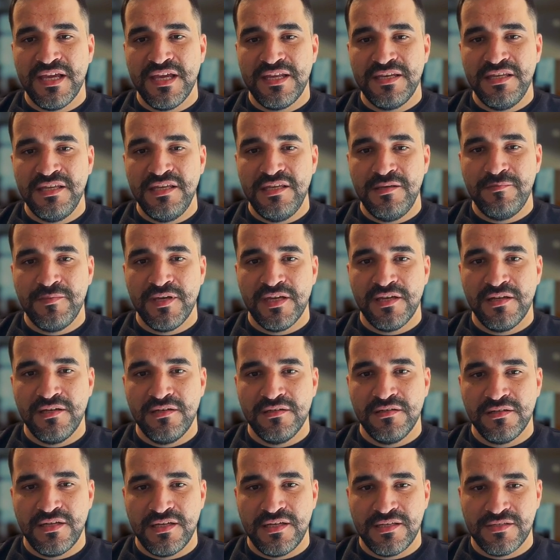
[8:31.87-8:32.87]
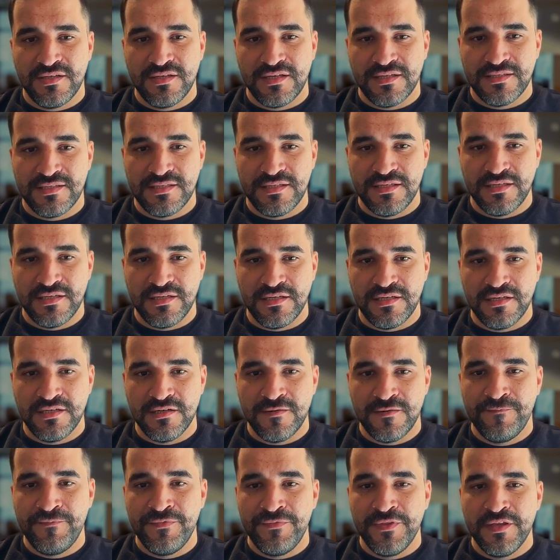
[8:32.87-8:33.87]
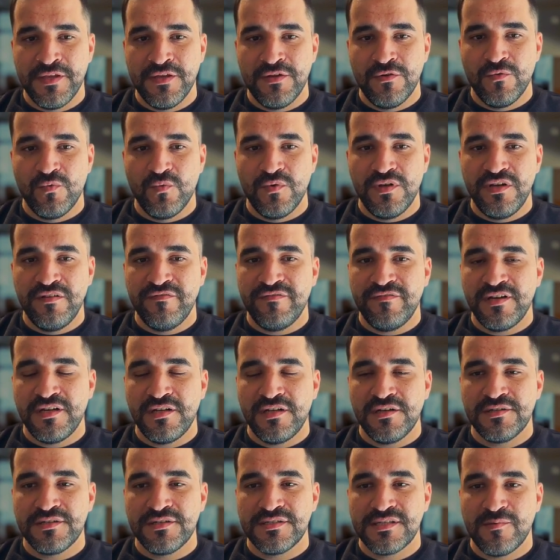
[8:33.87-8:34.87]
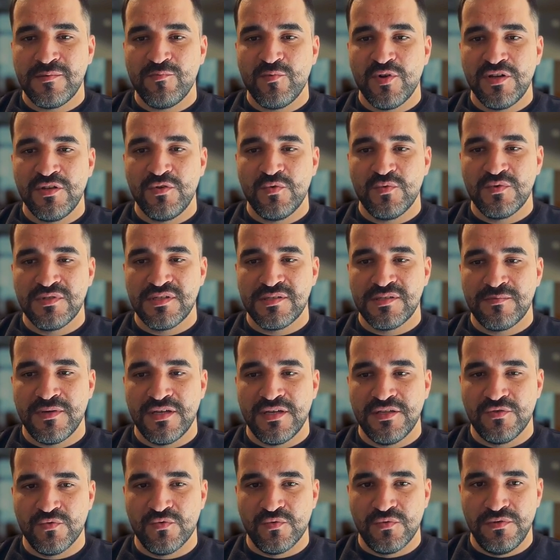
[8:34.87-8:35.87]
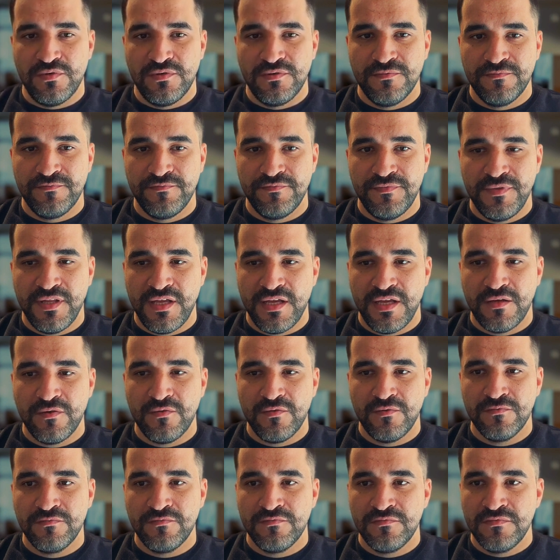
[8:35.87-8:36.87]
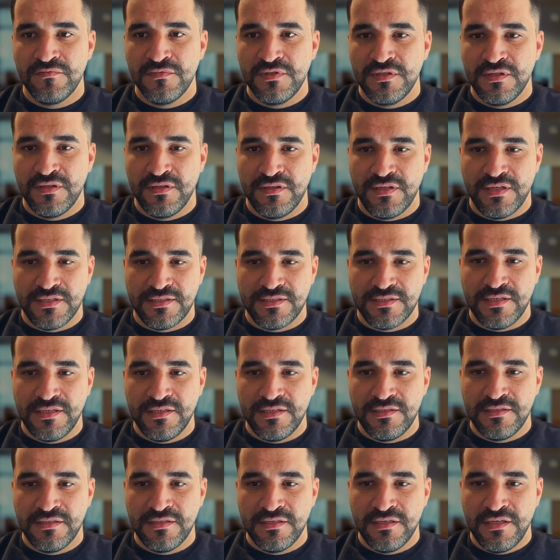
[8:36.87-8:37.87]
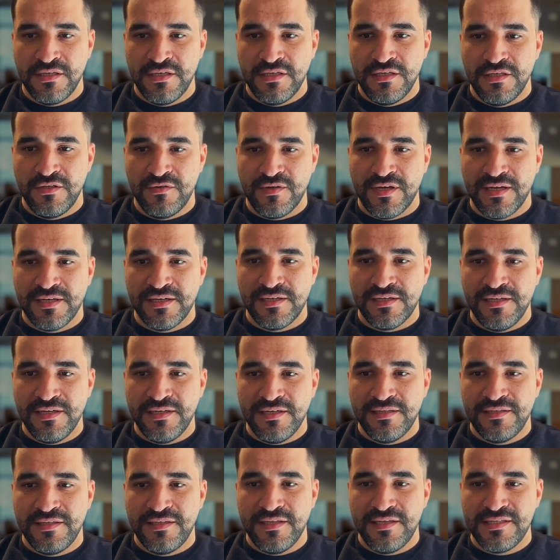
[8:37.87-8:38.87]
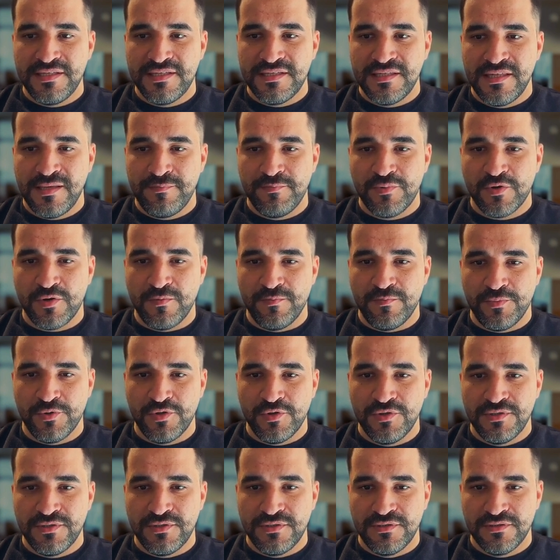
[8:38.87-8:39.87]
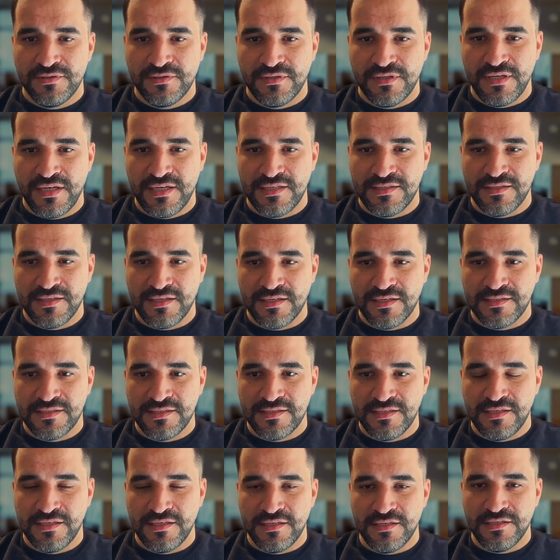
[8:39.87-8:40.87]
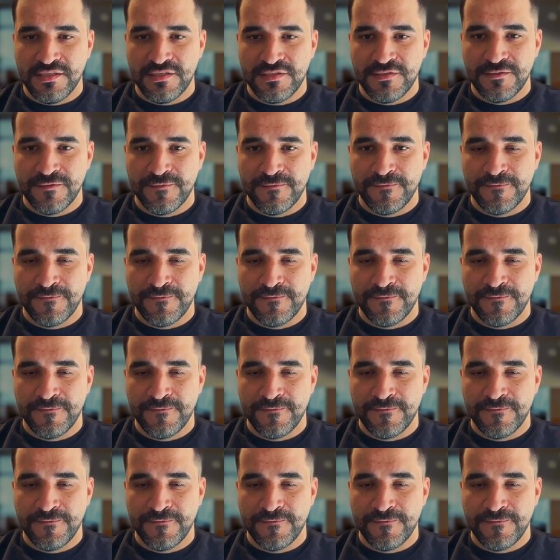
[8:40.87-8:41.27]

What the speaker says: me an email, as you can see here, whenever someone uses my tool. Now that's it. You can click test the prompt, as you can see here.